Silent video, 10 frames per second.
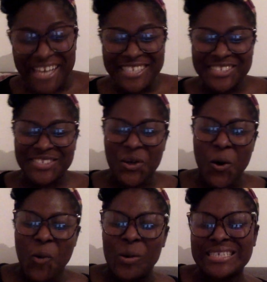
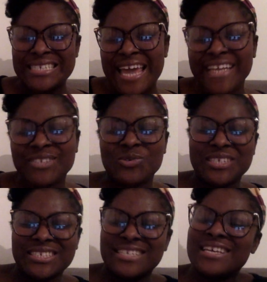So what's the next
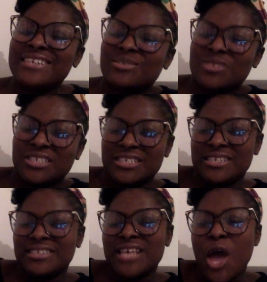question? The next question
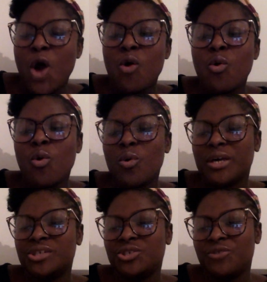is, who
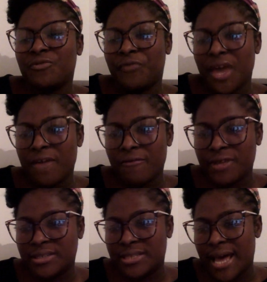is your
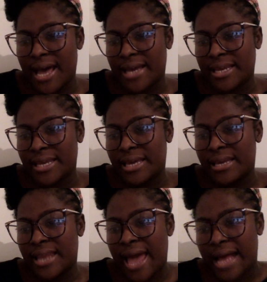favorite
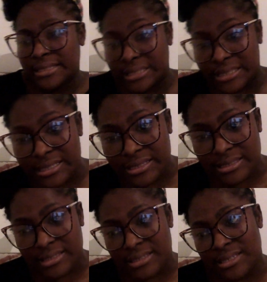Ghanaian
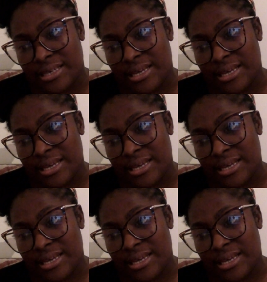artist?